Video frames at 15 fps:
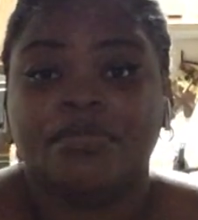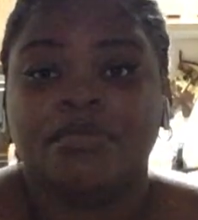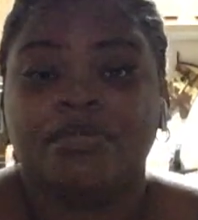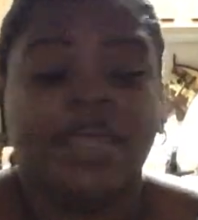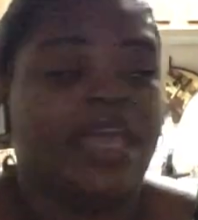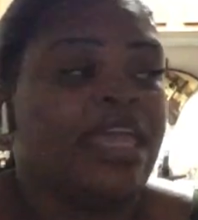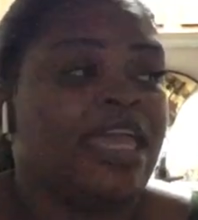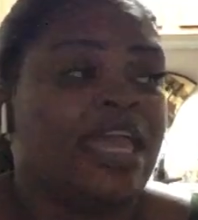
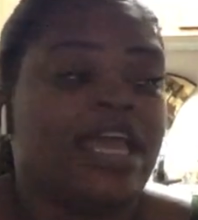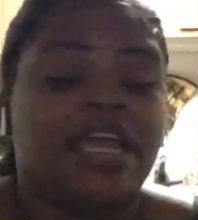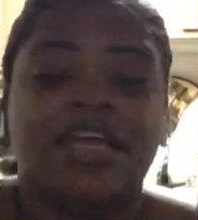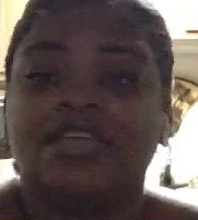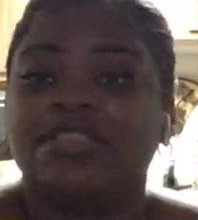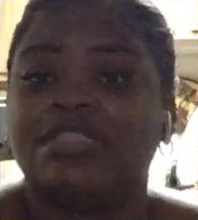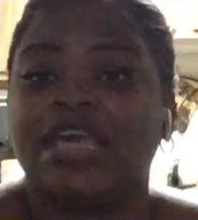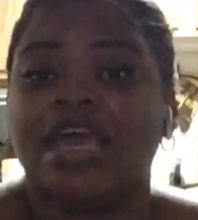They
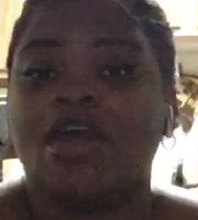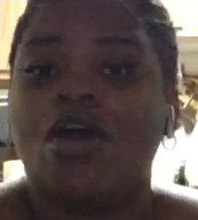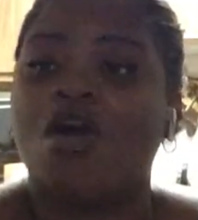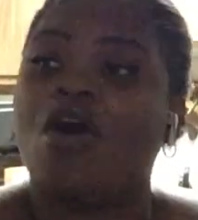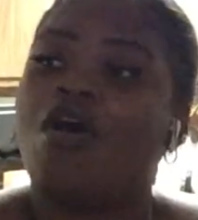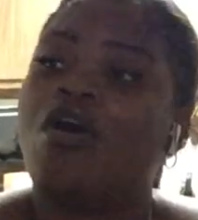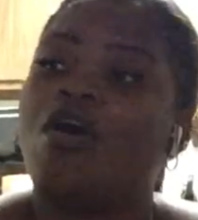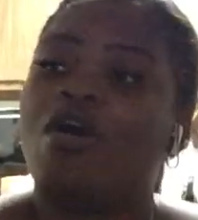can't say,
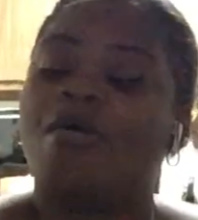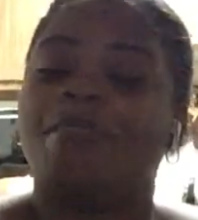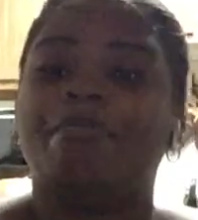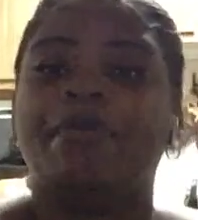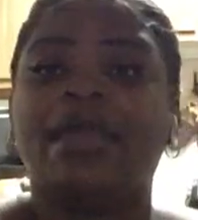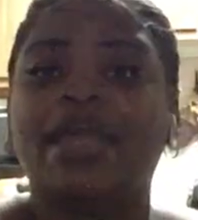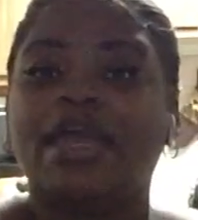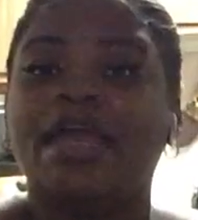"Oh
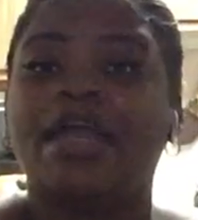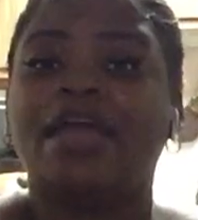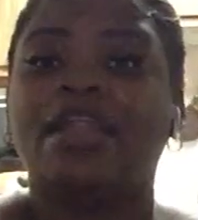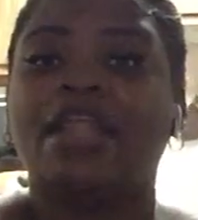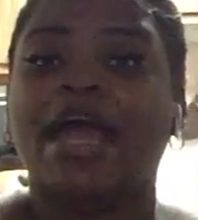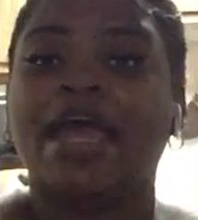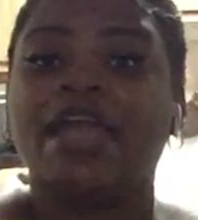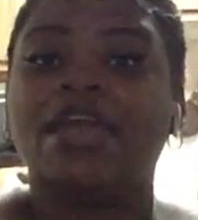man,
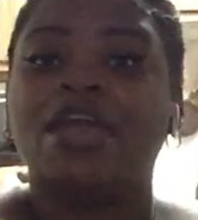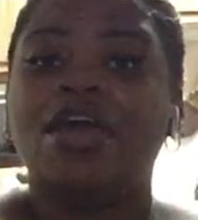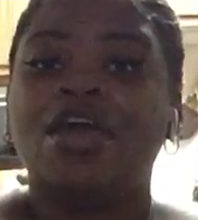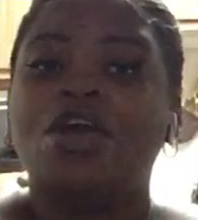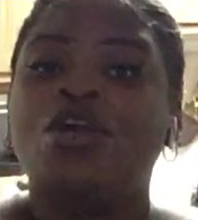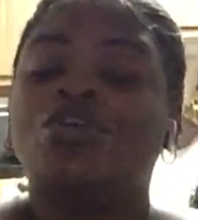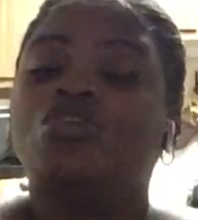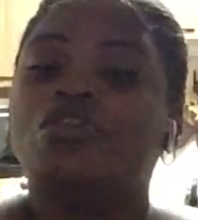like
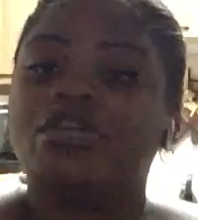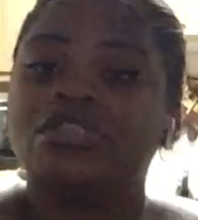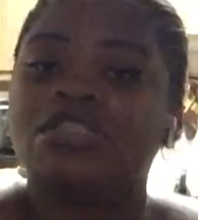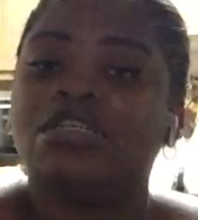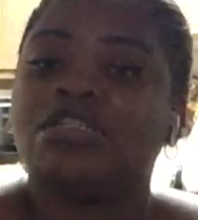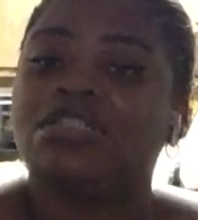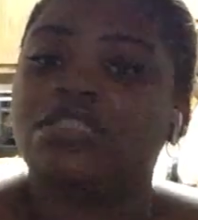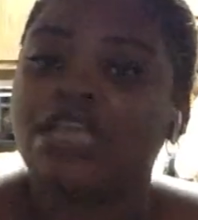you're
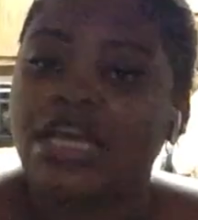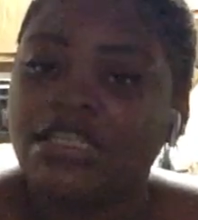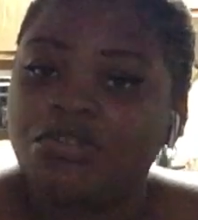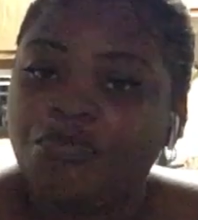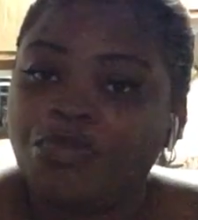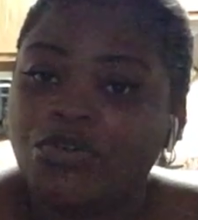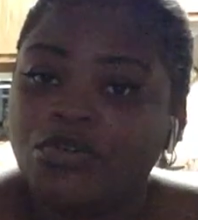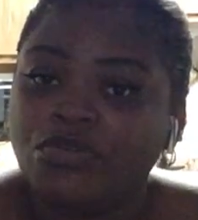
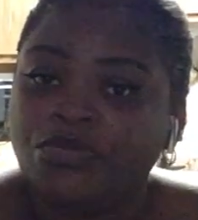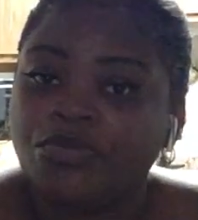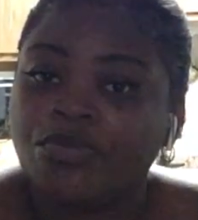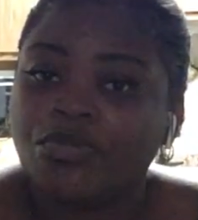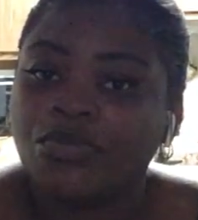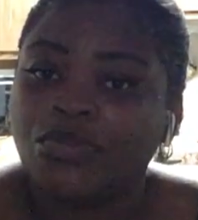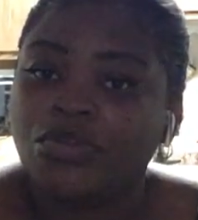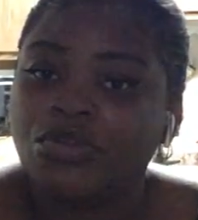successful."
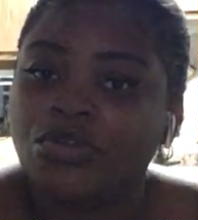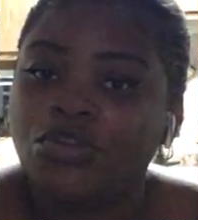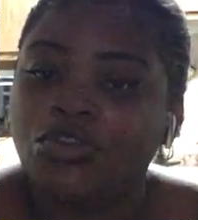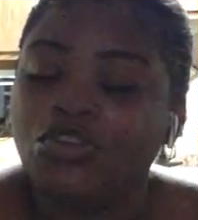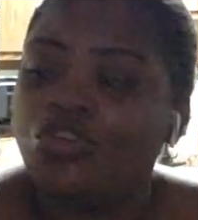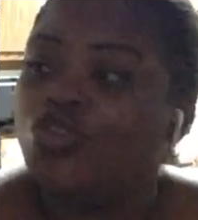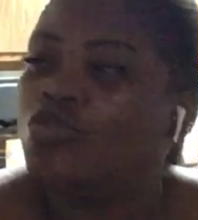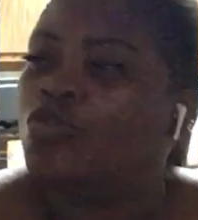
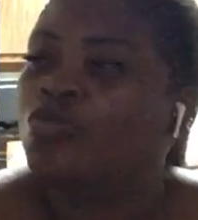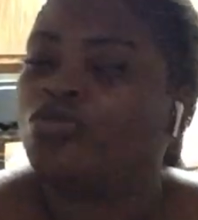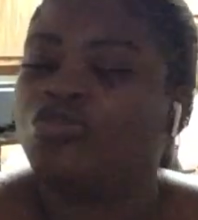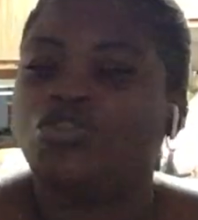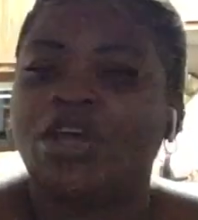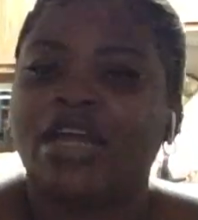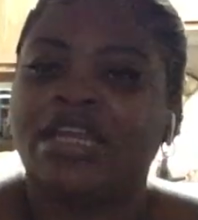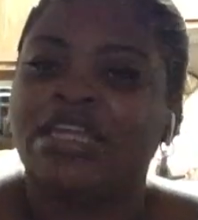You don't
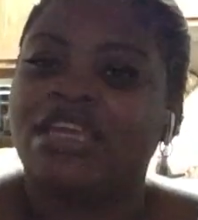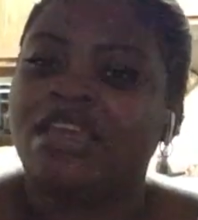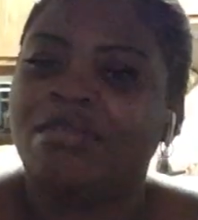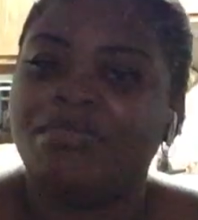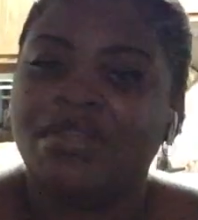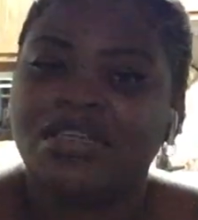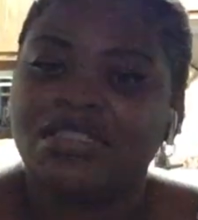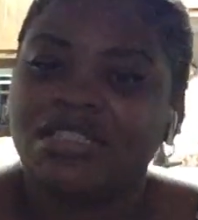try to
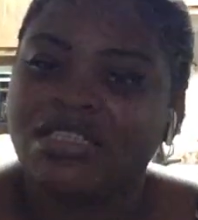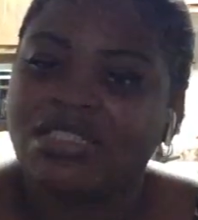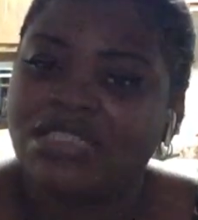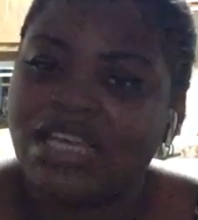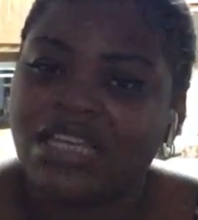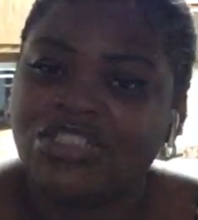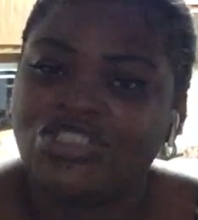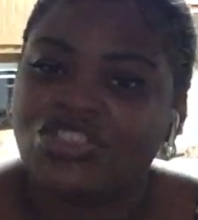keep this
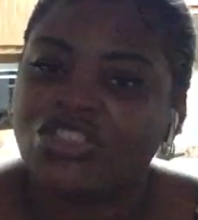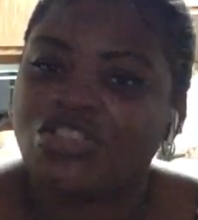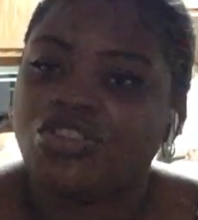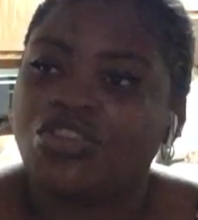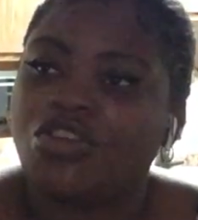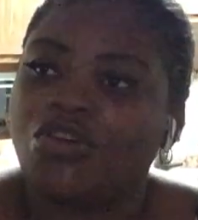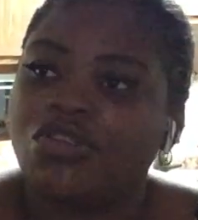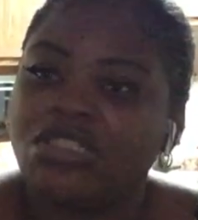success just
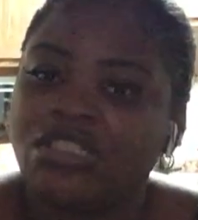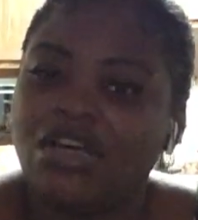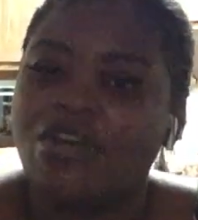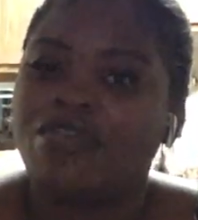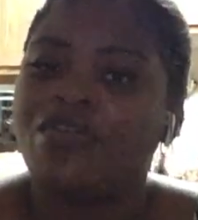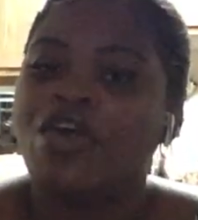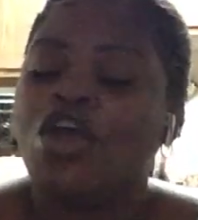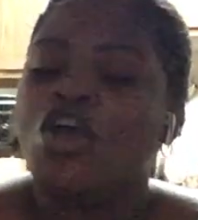to
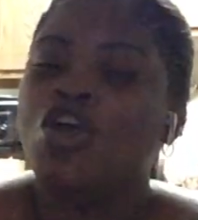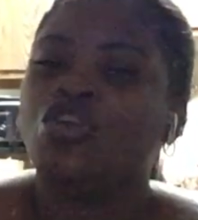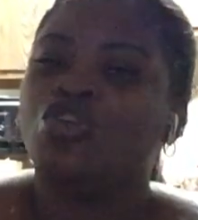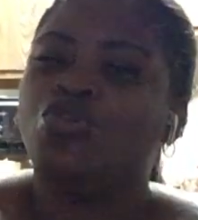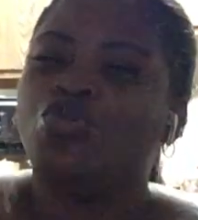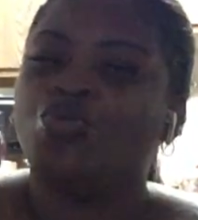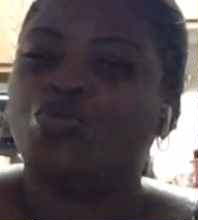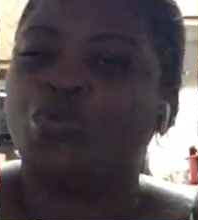yourself.
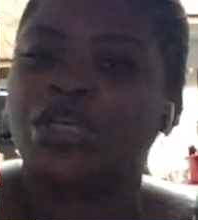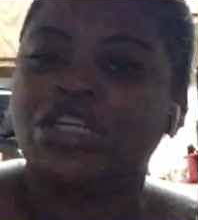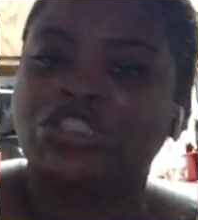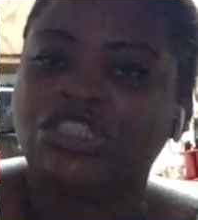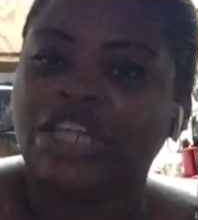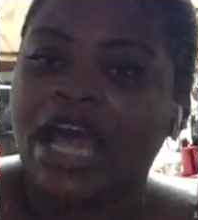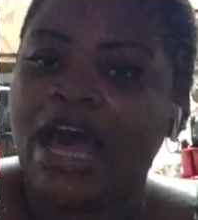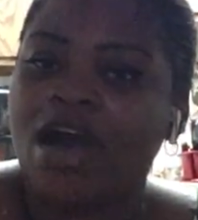You
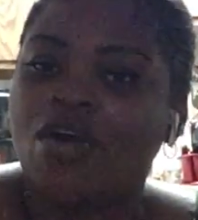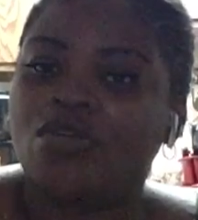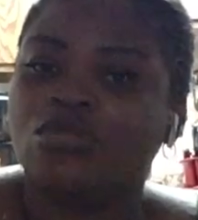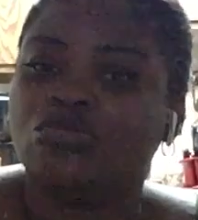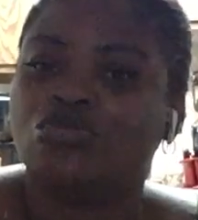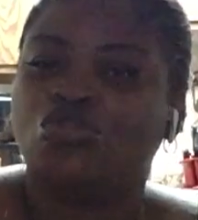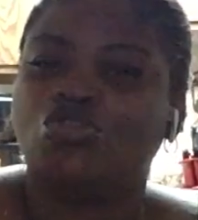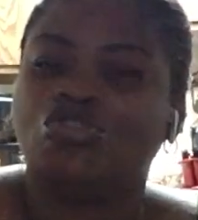reach out.
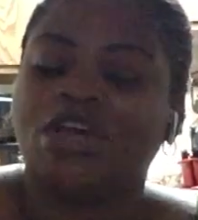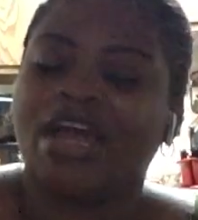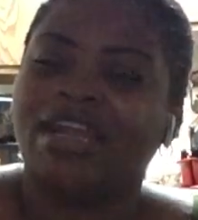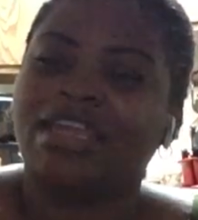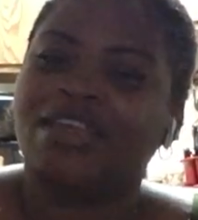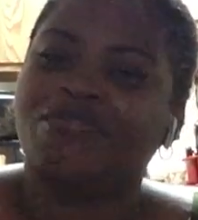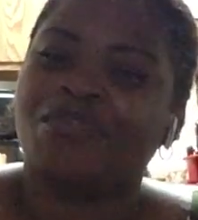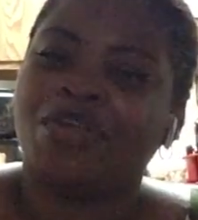You try to
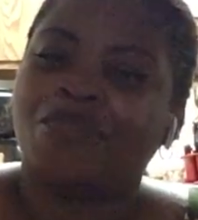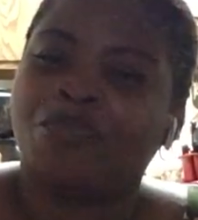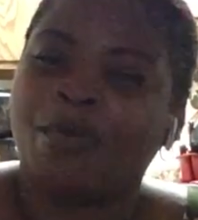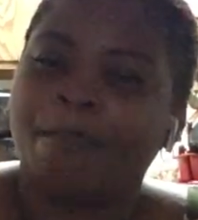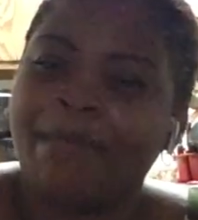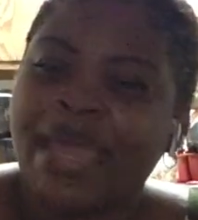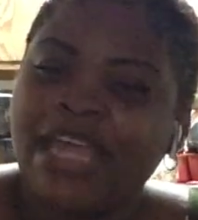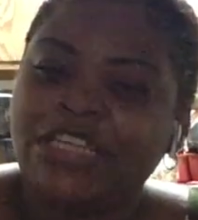give
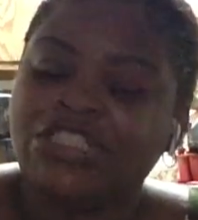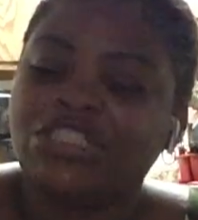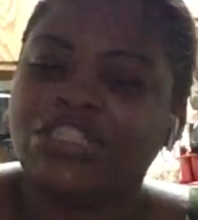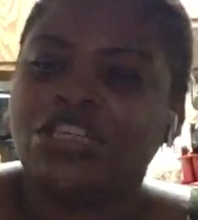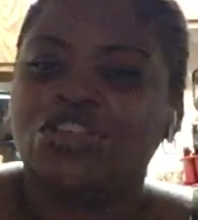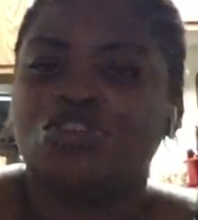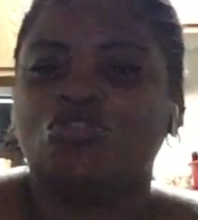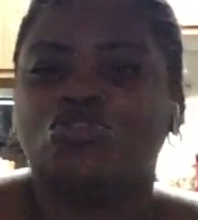
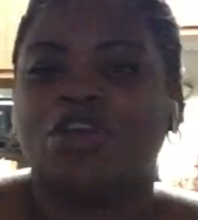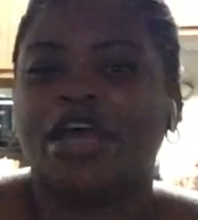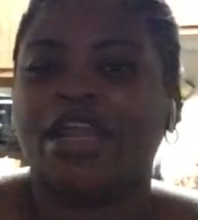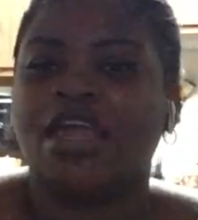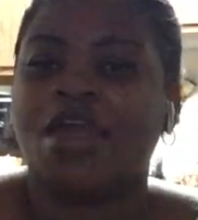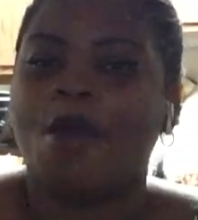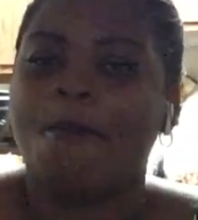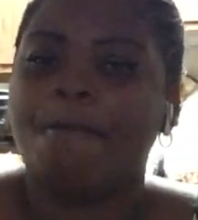information. You try to
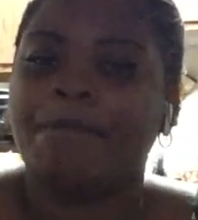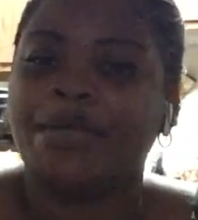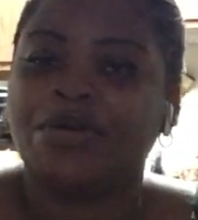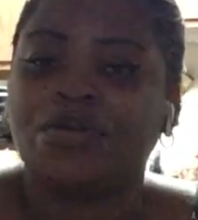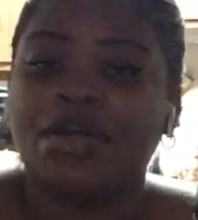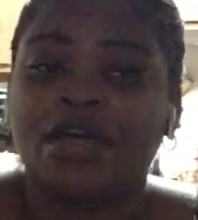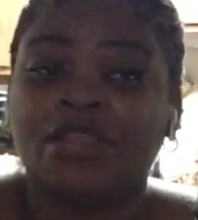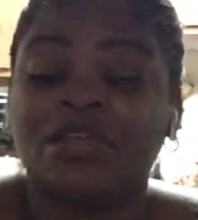help
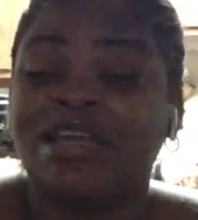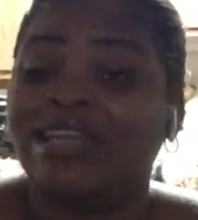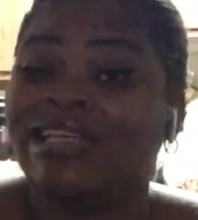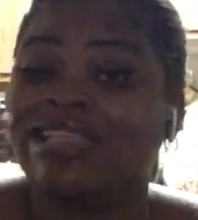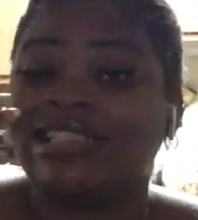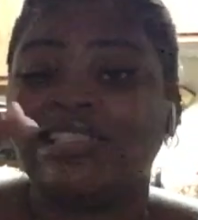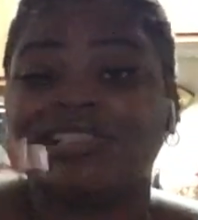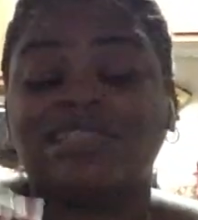build other. And
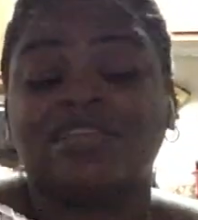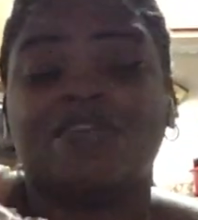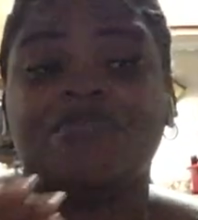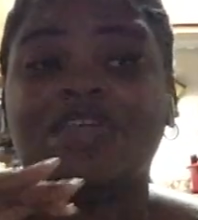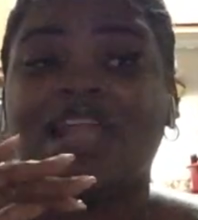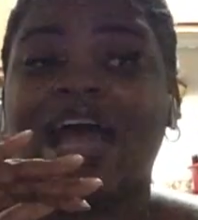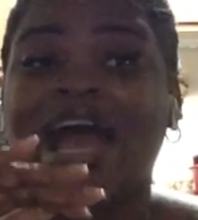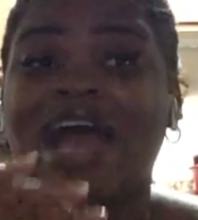this is stuff
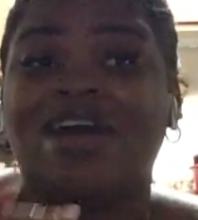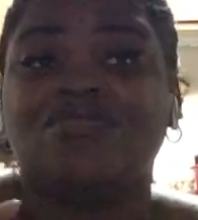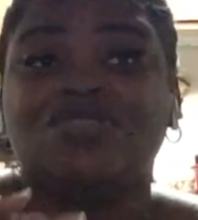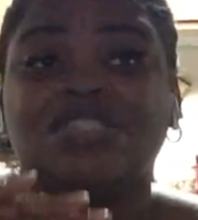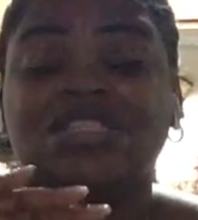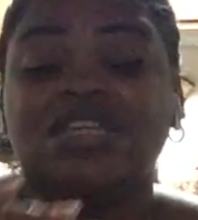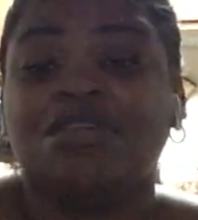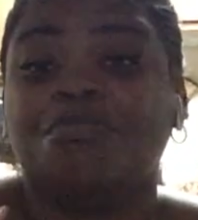that I've
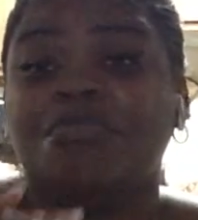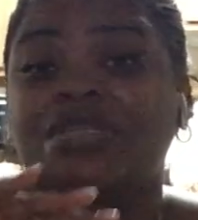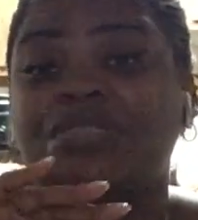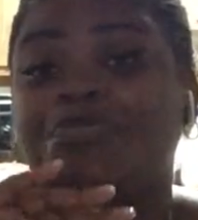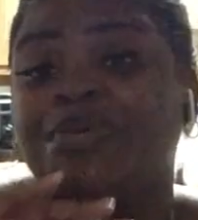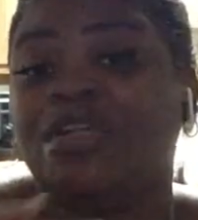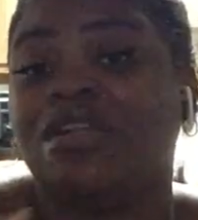seen Miss B